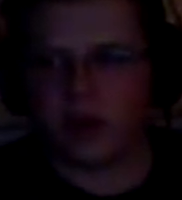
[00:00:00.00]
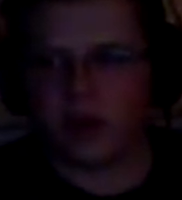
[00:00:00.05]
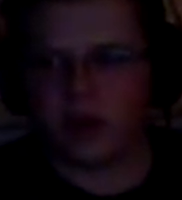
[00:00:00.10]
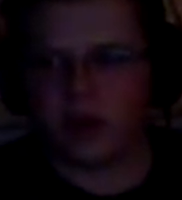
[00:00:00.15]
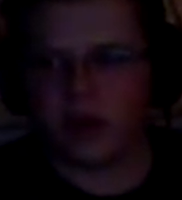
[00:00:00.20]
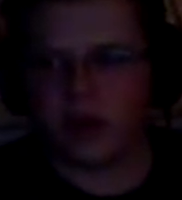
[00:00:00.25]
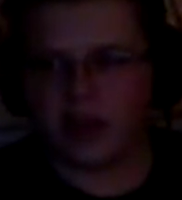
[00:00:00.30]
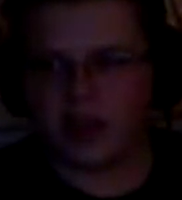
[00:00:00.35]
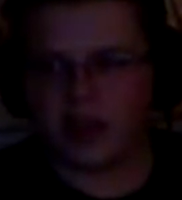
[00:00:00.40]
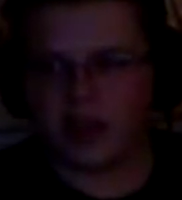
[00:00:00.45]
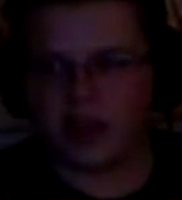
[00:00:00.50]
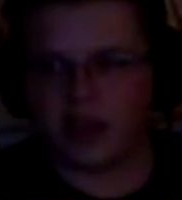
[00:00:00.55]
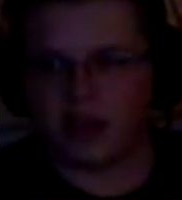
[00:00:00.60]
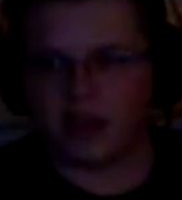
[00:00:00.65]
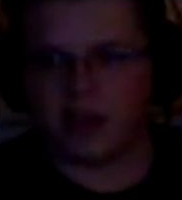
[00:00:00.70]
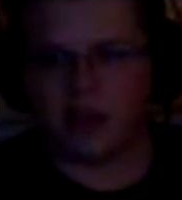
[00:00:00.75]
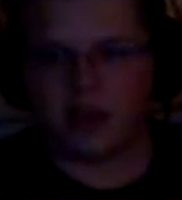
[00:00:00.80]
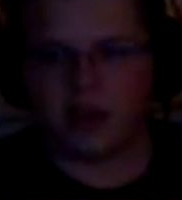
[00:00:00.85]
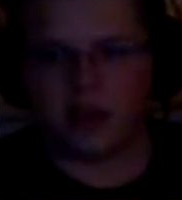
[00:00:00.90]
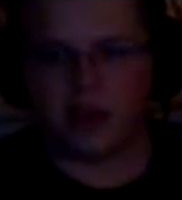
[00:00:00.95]
Not like
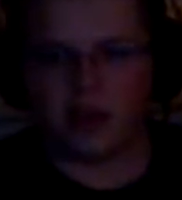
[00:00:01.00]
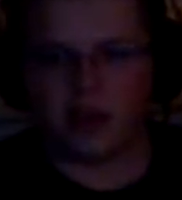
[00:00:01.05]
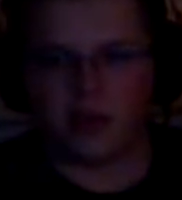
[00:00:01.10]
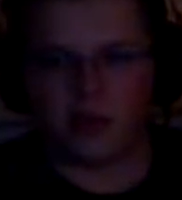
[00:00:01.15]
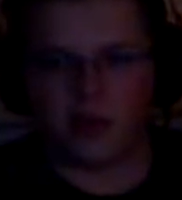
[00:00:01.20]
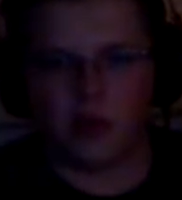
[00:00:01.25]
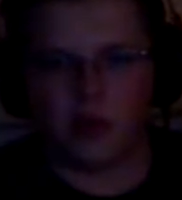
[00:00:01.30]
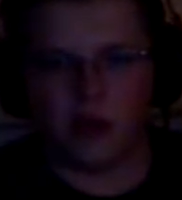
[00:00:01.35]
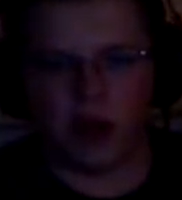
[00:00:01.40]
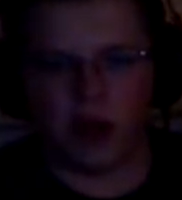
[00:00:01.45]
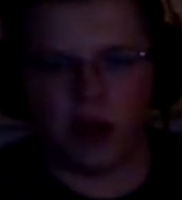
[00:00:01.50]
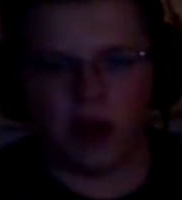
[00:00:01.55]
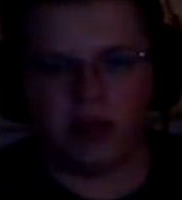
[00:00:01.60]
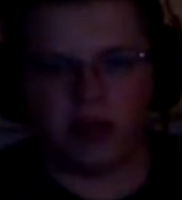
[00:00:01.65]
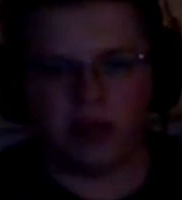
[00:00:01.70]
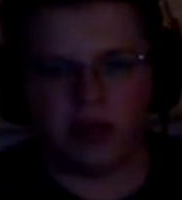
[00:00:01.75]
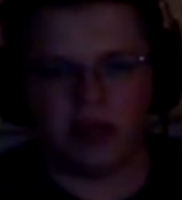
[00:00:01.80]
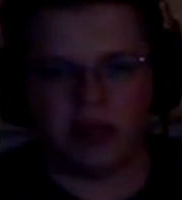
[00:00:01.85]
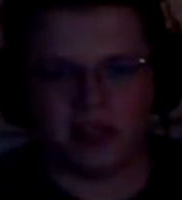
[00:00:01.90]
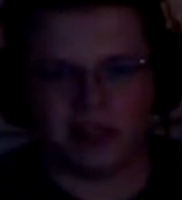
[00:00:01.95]
aroma,
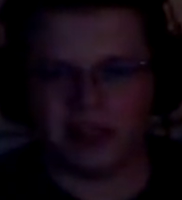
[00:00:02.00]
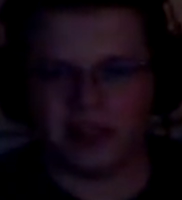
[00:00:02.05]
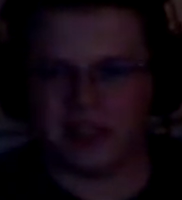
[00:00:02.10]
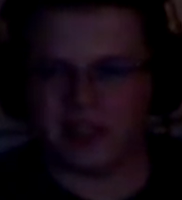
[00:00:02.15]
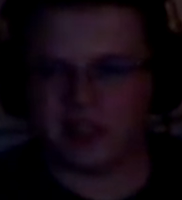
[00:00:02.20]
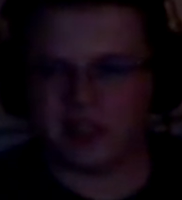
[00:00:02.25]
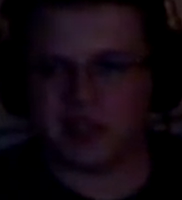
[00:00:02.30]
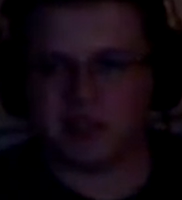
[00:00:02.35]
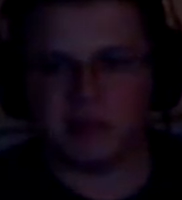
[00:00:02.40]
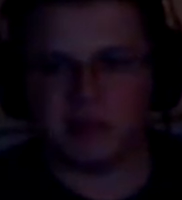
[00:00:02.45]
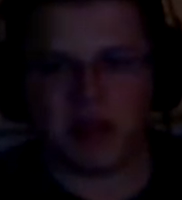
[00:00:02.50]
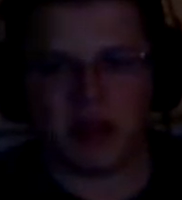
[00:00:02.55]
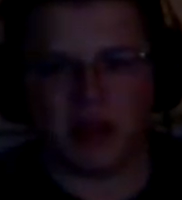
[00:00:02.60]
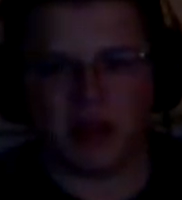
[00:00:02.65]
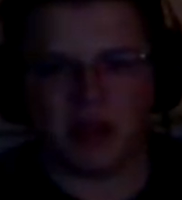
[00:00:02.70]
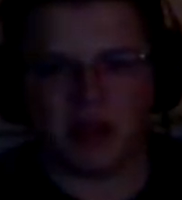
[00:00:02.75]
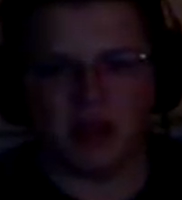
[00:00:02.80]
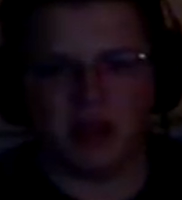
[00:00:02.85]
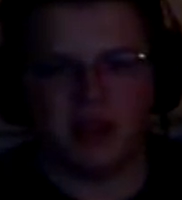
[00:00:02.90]
that's a smell.